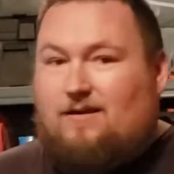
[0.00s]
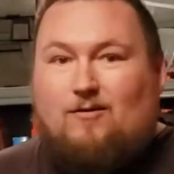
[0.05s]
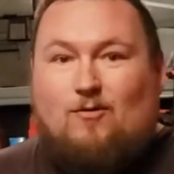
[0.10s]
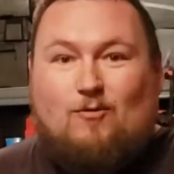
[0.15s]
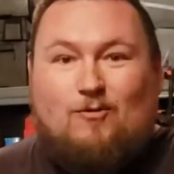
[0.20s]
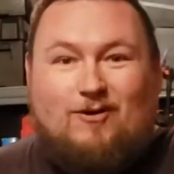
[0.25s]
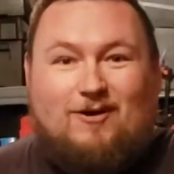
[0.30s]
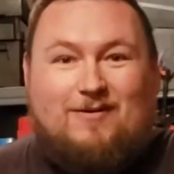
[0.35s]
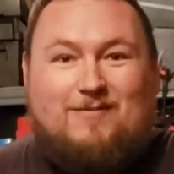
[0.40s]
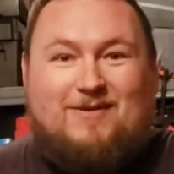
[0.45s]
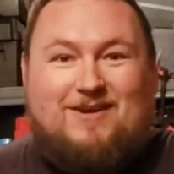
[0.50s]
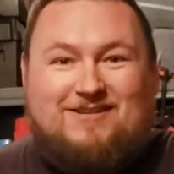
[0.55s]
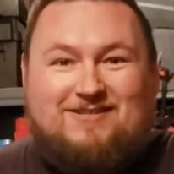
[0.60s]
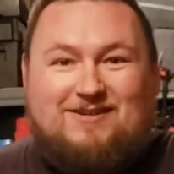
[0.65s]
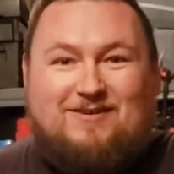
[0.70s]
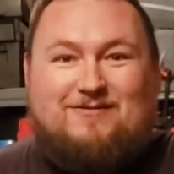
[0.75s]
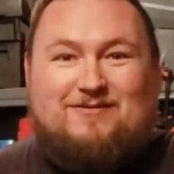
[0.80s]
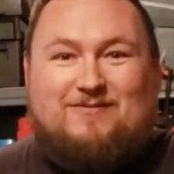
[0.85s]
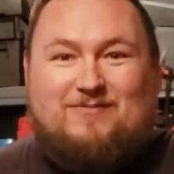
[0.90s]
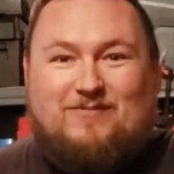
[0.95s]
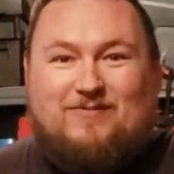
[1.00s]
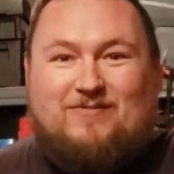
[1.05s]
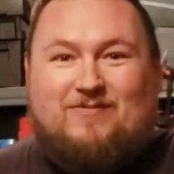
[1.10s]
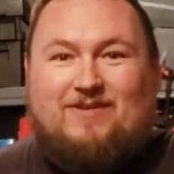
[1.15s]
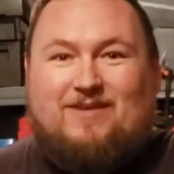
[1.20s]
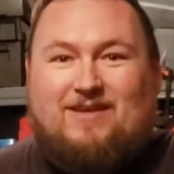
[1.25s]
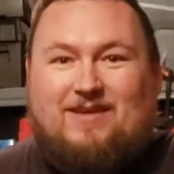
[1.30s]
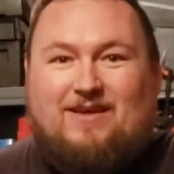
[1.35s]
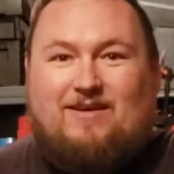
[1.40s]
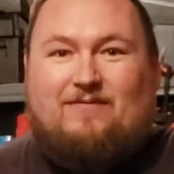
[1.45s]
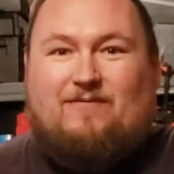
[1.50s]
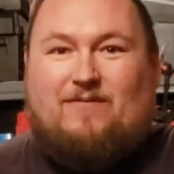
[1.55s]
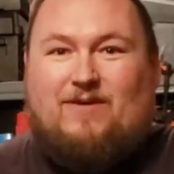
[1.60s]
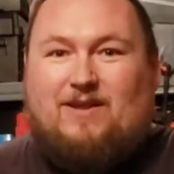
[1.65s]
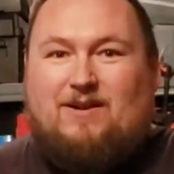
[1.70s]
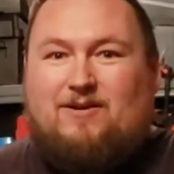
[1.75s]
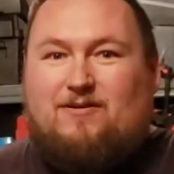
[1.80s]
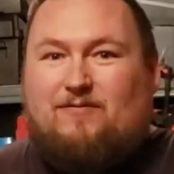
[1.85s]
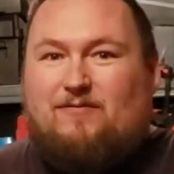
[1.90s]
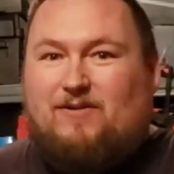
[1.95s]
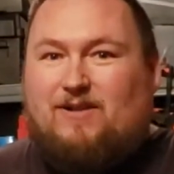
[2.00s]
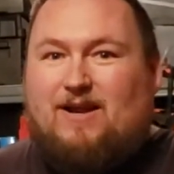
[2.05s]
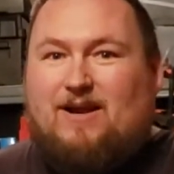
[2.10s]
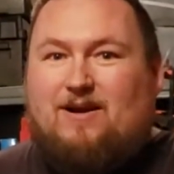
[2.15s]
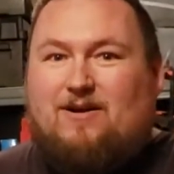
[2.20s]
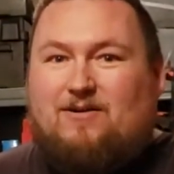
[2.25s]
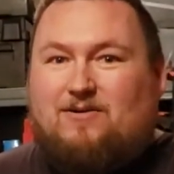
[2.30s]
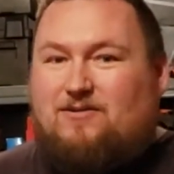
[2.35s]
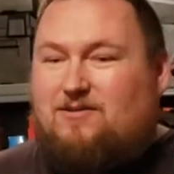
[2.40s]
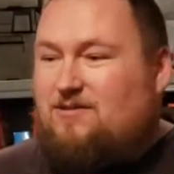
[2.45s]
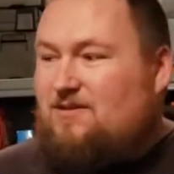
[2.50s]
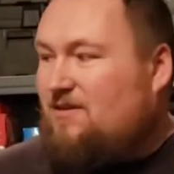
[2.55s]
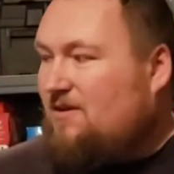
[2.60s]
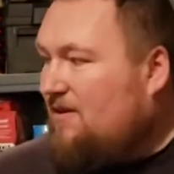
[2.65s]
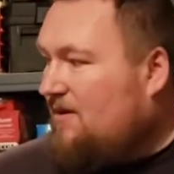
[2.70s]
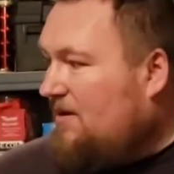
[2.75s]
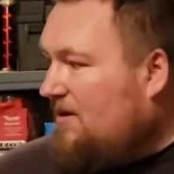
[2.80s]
ordering myself some Fender flares